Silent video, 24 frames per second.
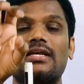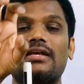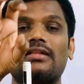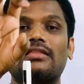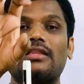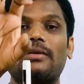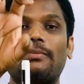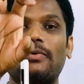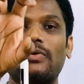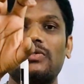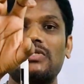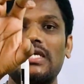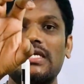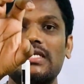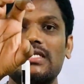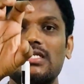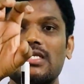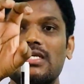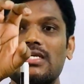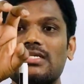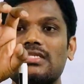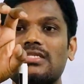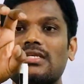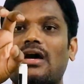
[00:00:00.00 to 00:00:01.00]
The
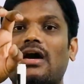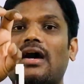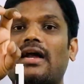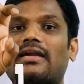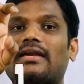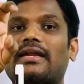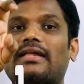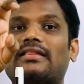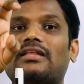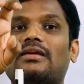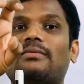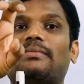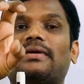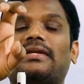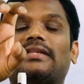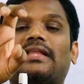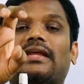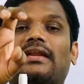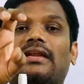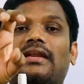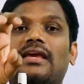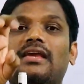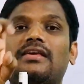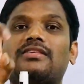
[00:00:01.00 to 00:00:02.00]
projections are nothing but the
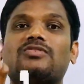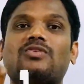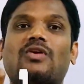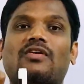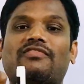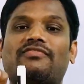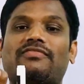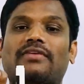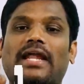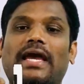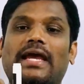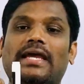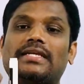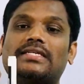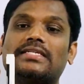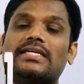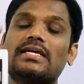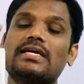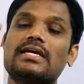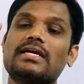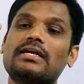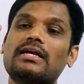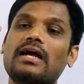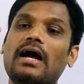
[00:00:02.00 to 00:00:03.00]
rays of light
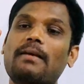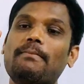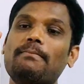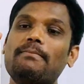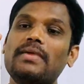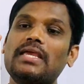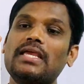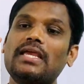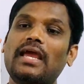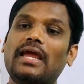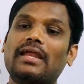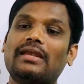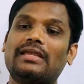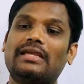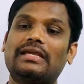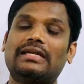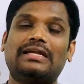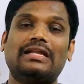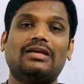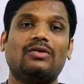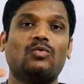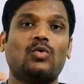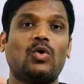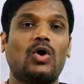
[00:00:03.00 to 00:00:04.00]
coming and
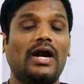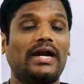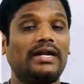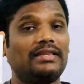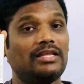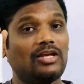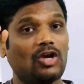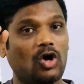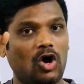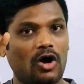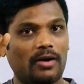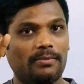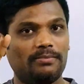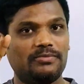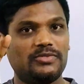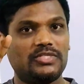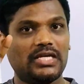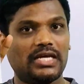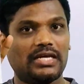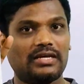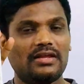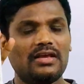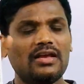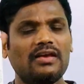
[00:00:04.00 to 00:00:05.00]
hitting what? The
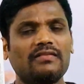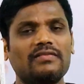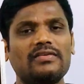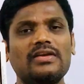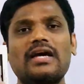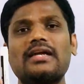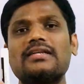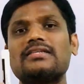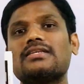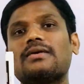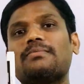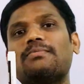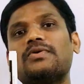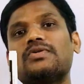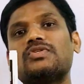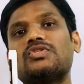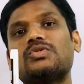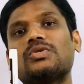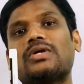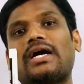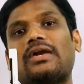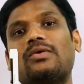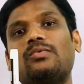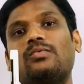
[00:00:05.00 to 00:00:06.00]
object. We are supposed to
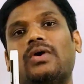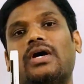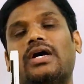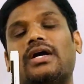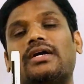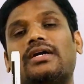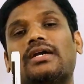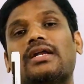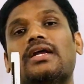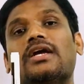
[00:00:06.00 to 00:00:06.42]
convert